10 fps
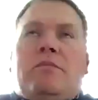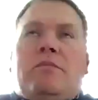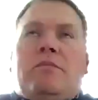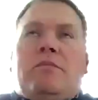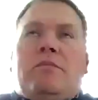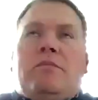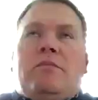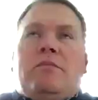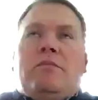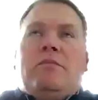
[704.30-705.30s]
I'll
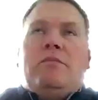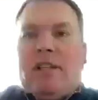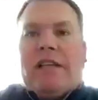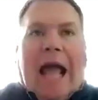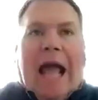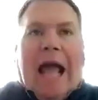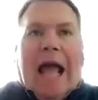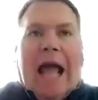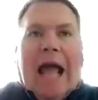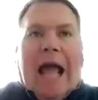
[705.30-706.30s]
say this. I think
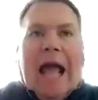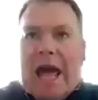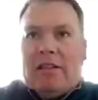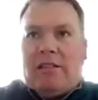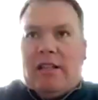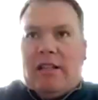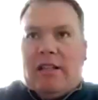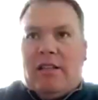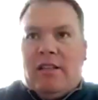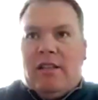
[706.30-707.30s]
he's really
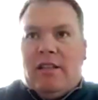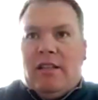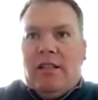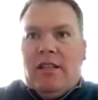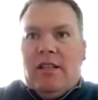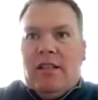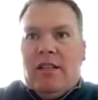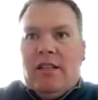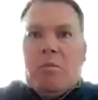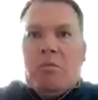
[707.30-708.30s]
talented,
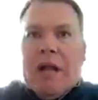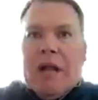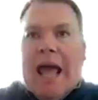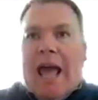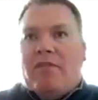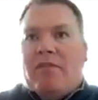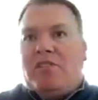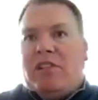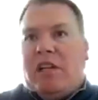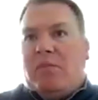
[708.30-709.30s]
but I
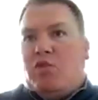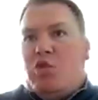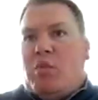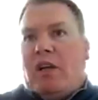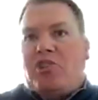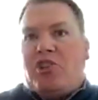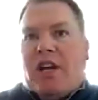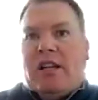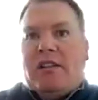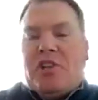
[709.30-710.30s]
haven't seen him do much
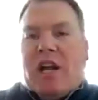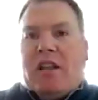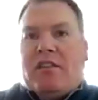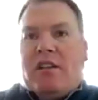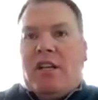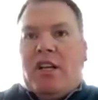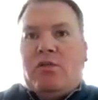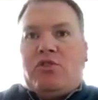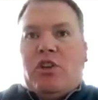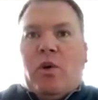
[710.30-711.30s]
yet, Jonathan, you know?
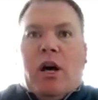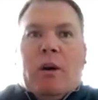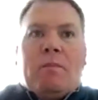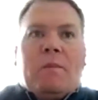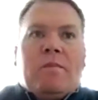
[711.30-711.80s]
So,